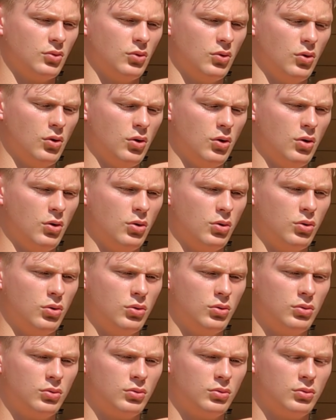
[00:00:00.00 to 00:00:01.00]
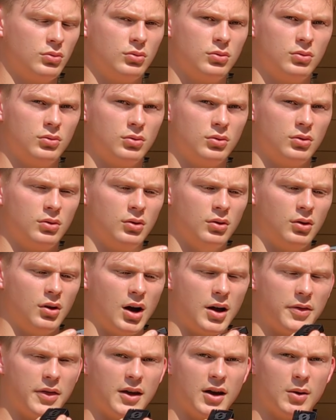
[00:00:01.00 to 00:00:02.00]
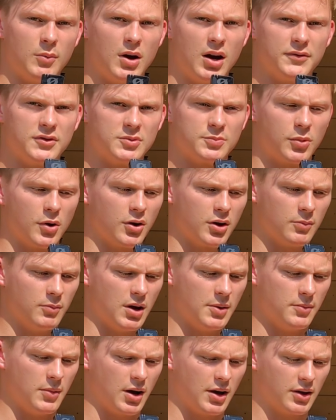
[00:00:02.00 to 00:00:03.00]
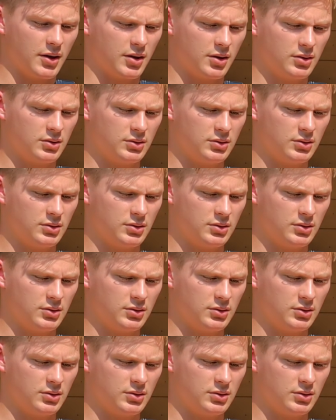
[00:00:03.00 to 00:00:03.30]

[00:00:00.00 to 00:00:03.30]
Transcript: Woo! I think I might have just broken my mic.